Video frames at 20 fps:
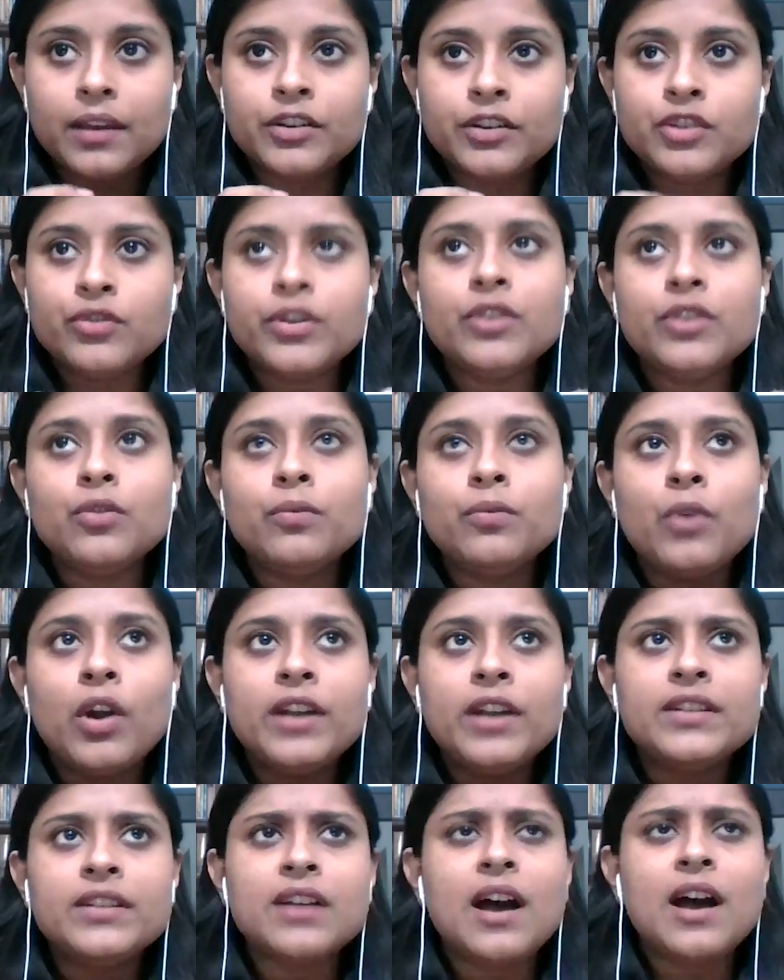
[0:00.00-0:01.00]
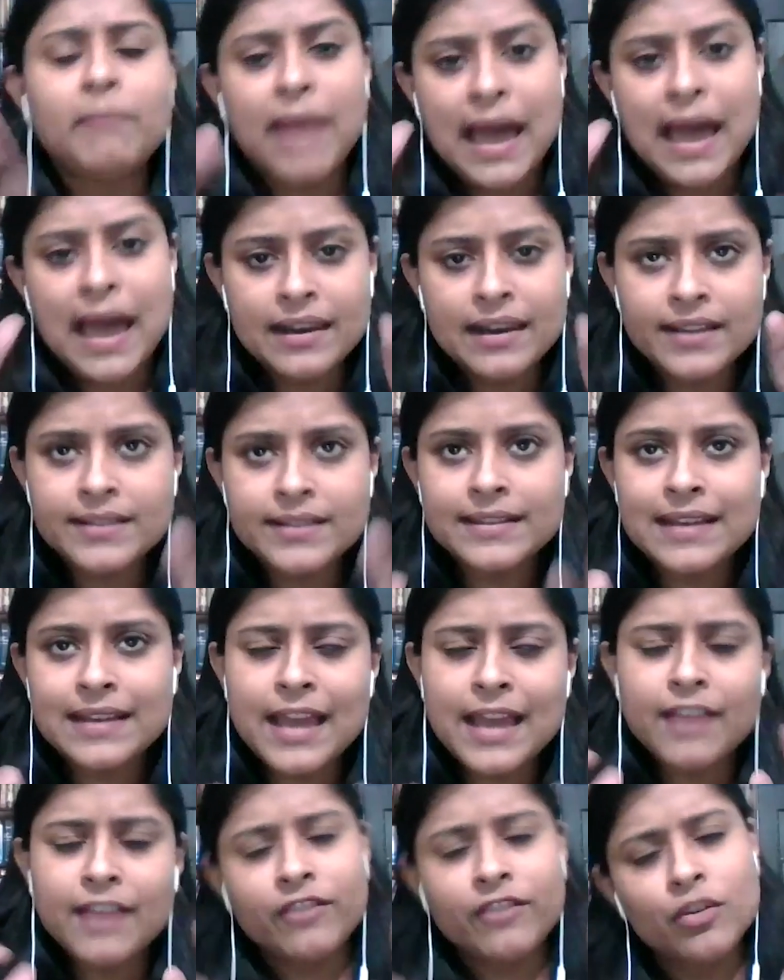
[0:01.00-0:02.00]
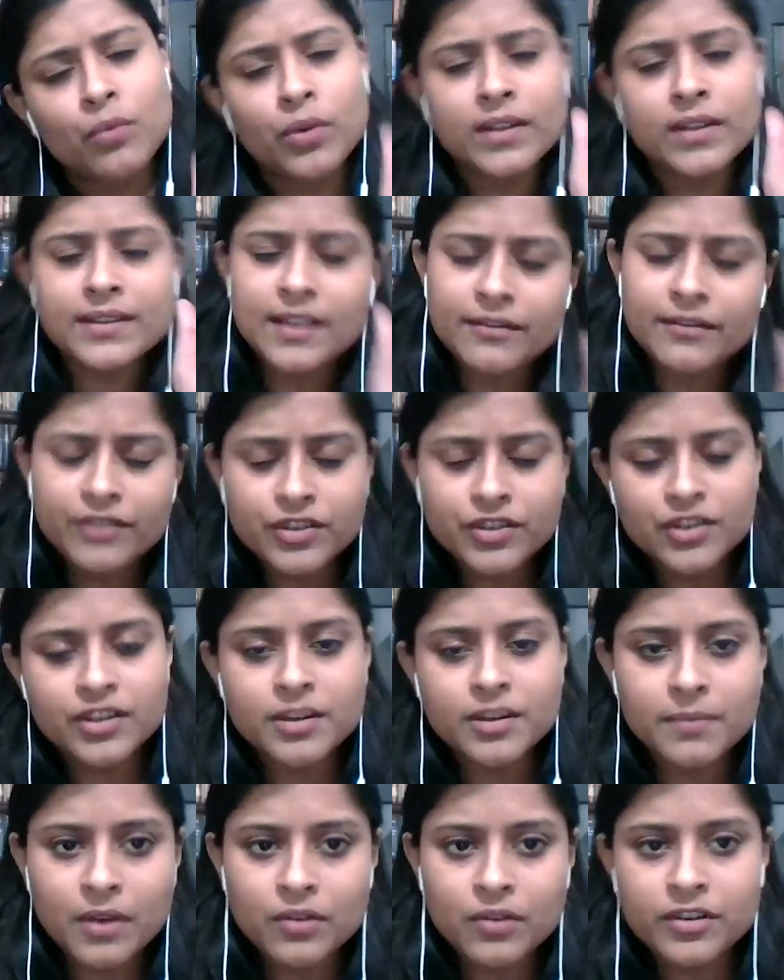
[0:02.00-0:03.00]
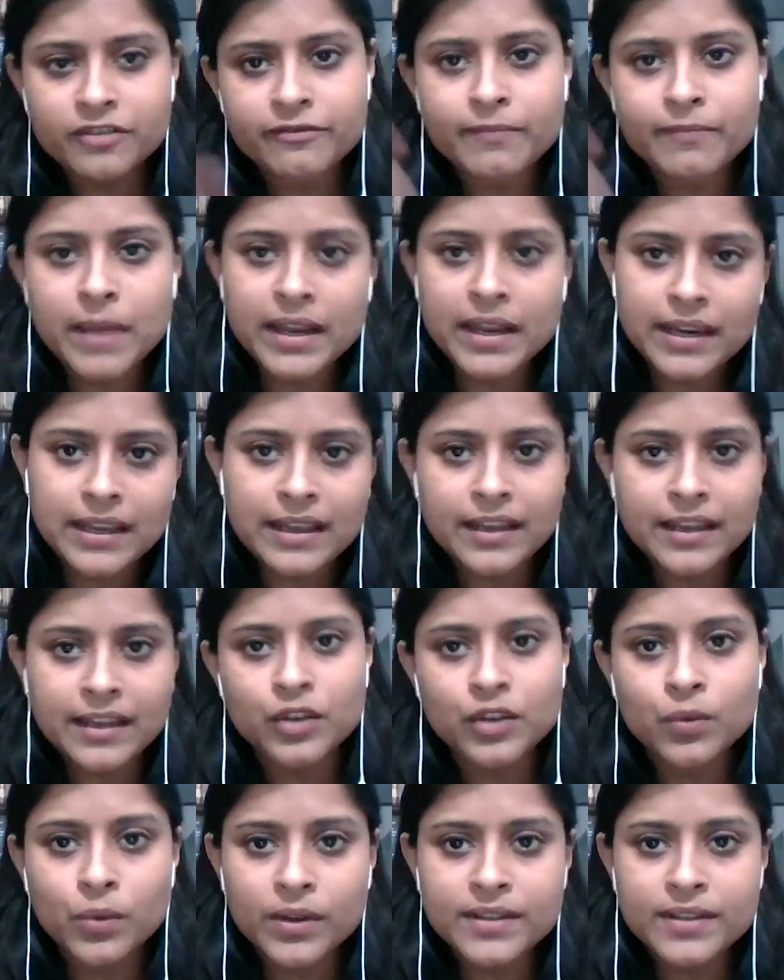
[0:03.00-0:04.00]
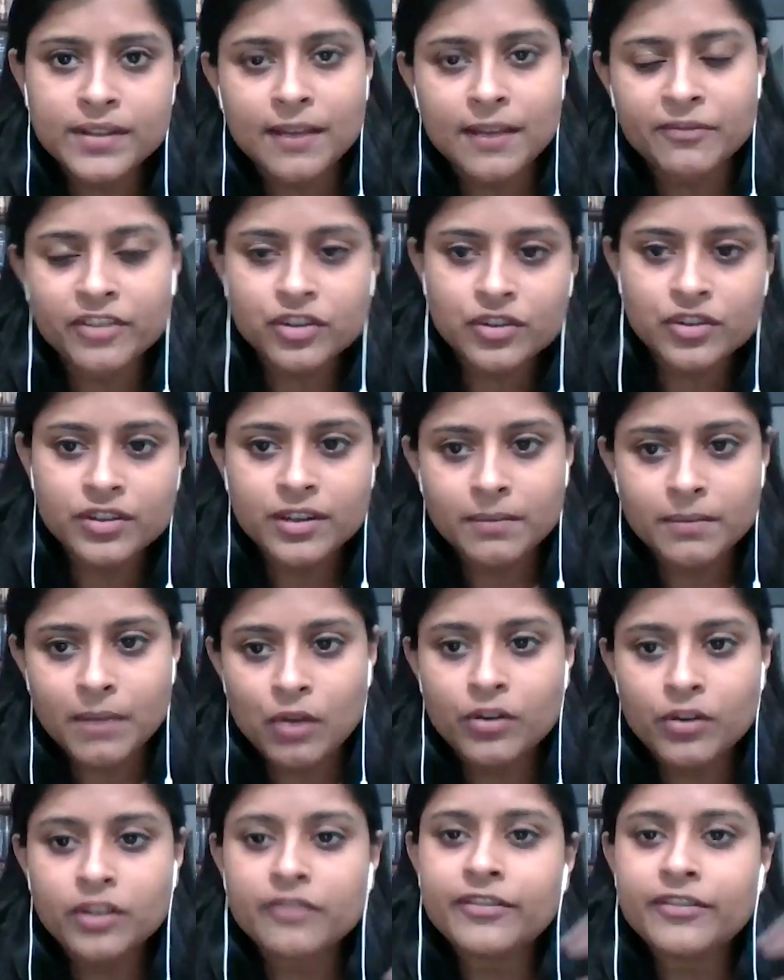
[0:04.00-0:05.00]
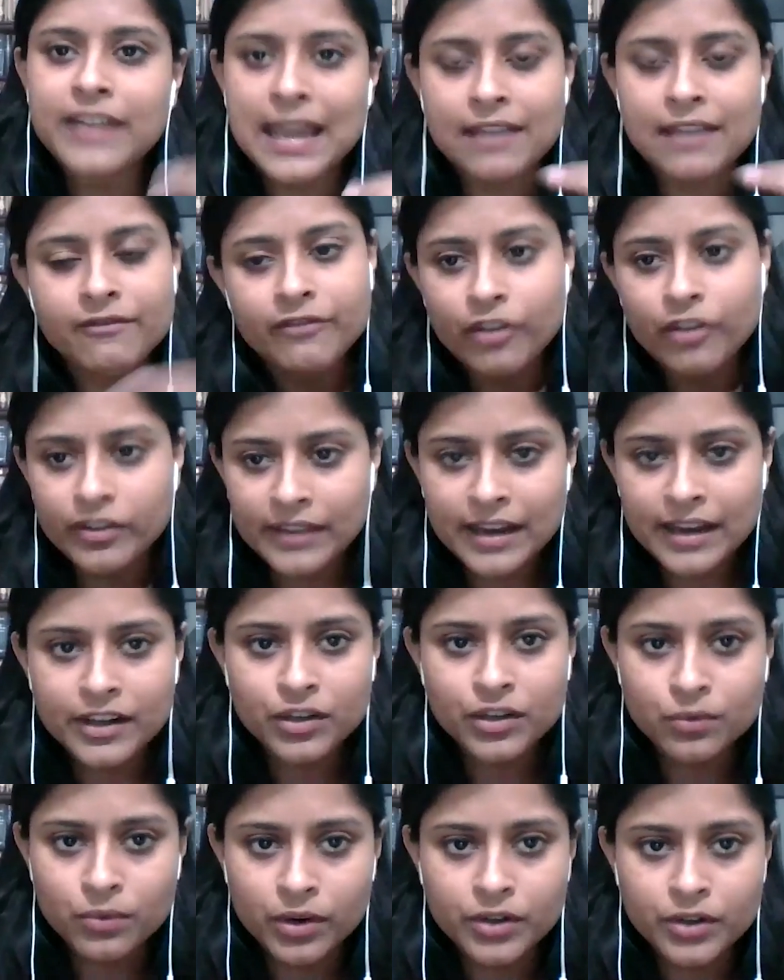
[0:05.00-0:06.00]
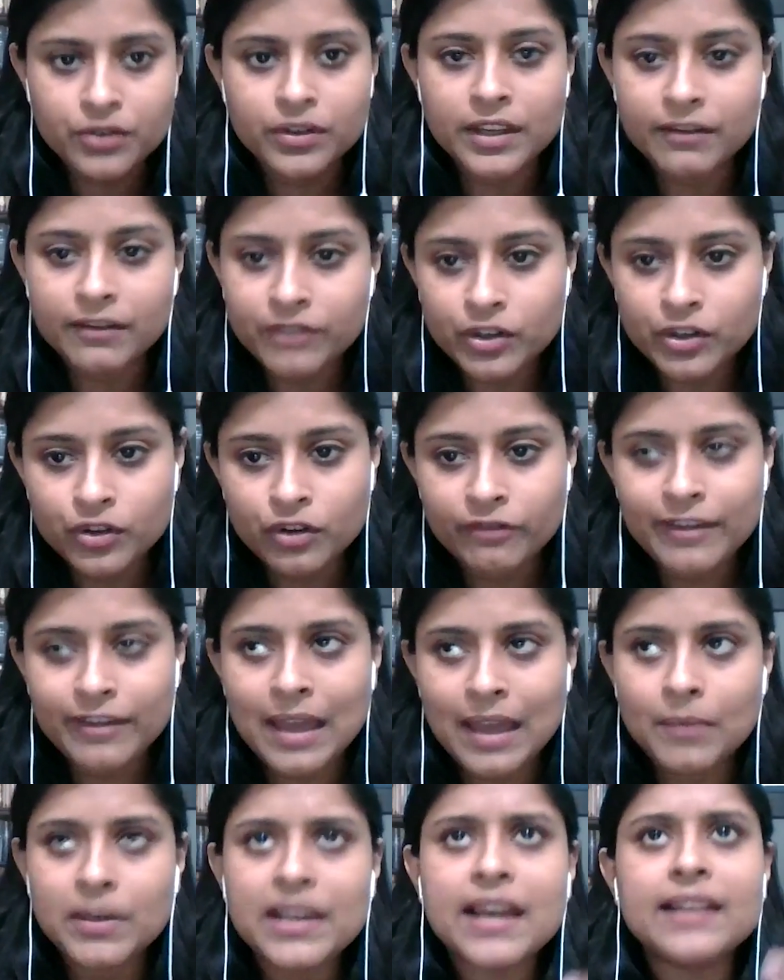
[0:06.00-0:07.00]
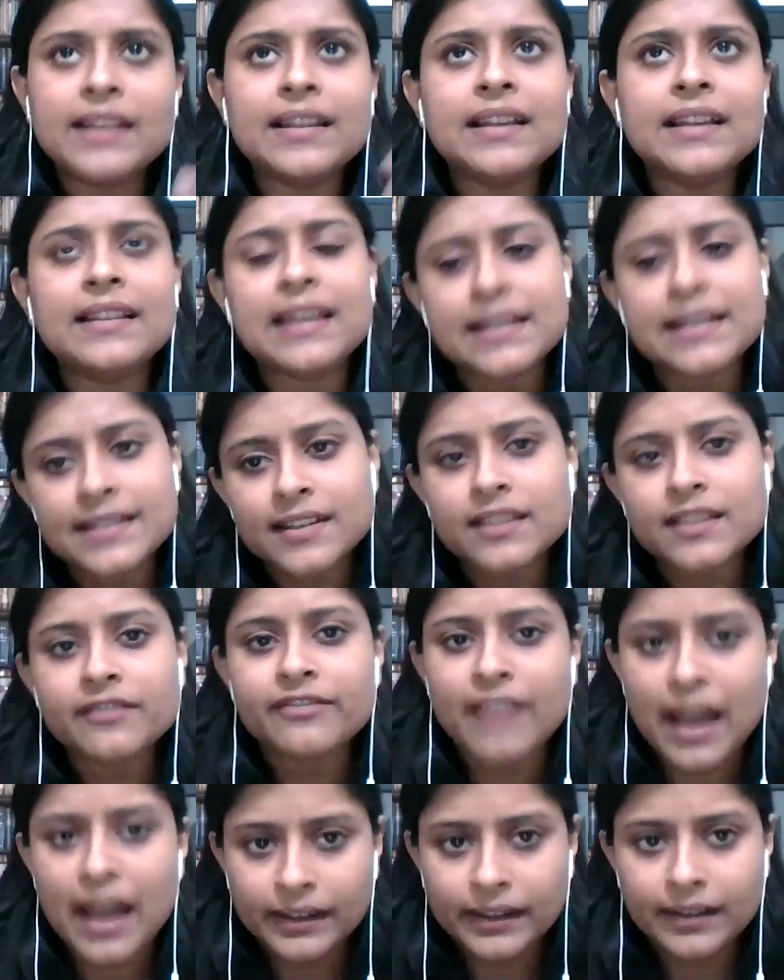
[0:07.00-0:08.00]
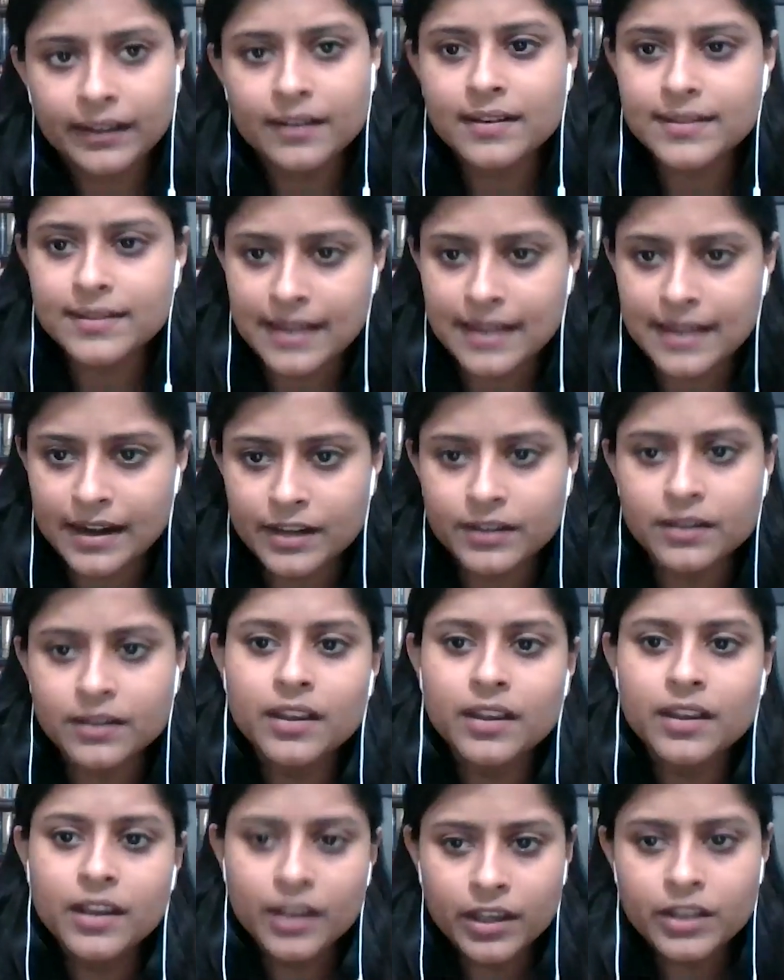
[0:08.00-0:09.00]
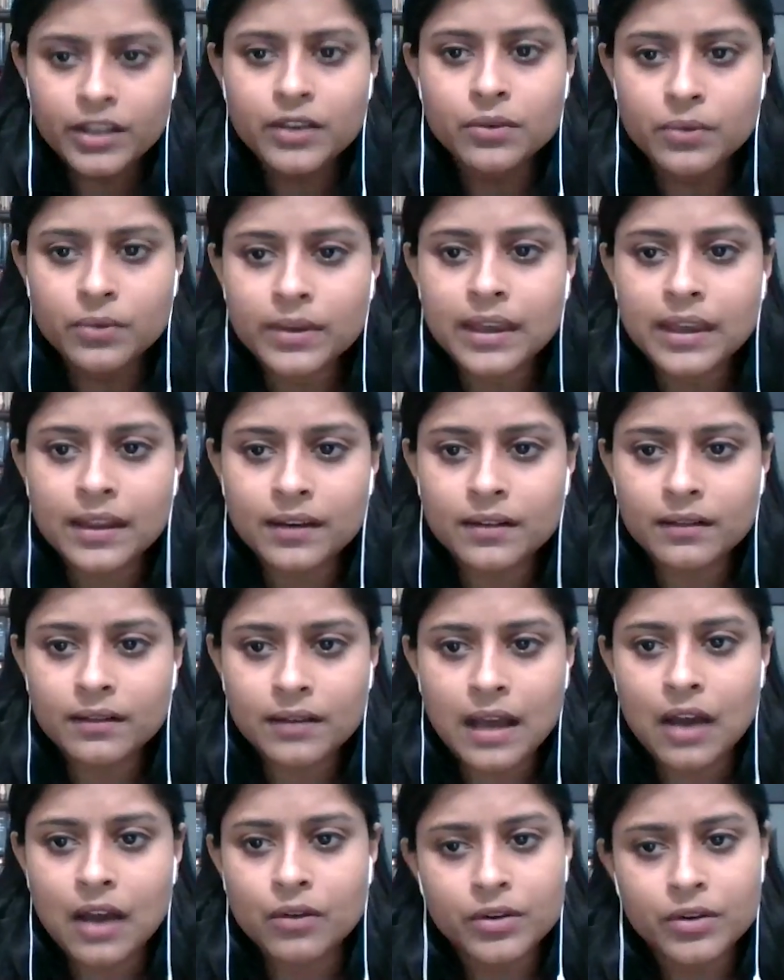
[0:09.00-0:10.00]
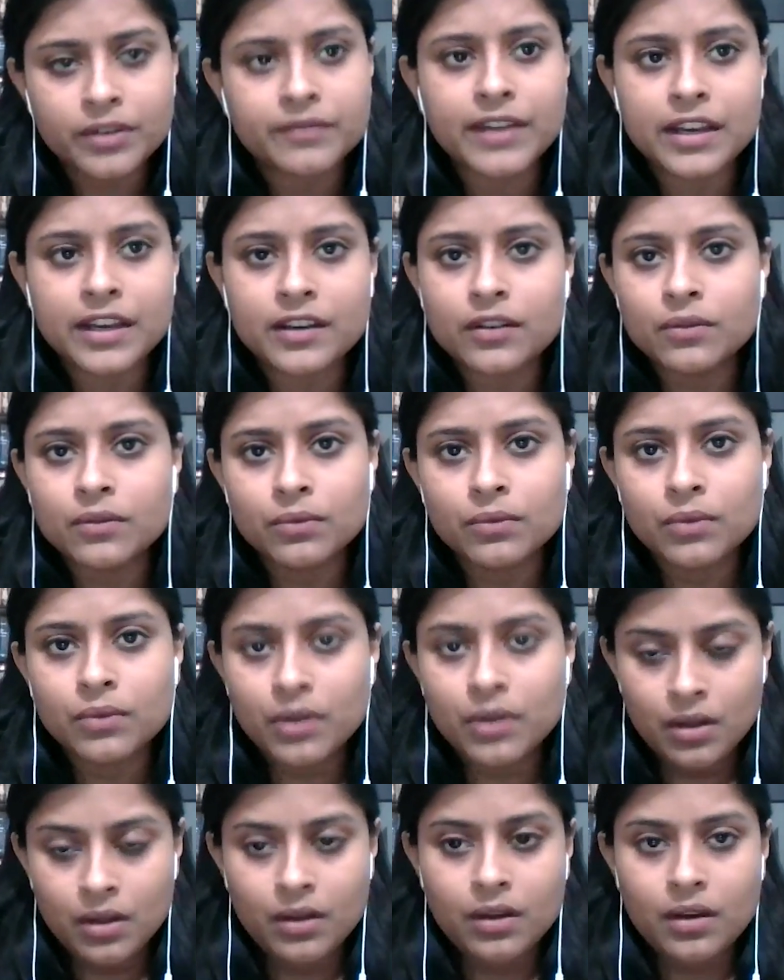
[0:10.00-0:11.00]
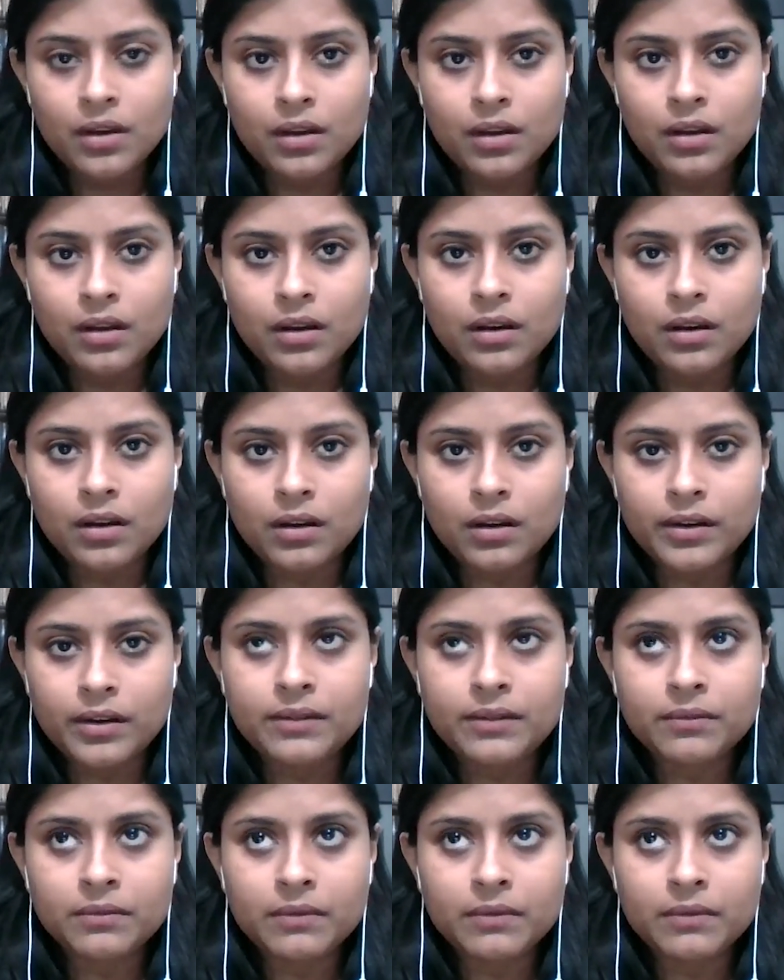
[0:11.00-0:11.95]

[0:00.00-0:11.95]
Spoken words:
Do you want a balanced life? You want sufficient amount of money and you want sufficient amount of time that you want to give to your family? I think these are the factors that you can count when you are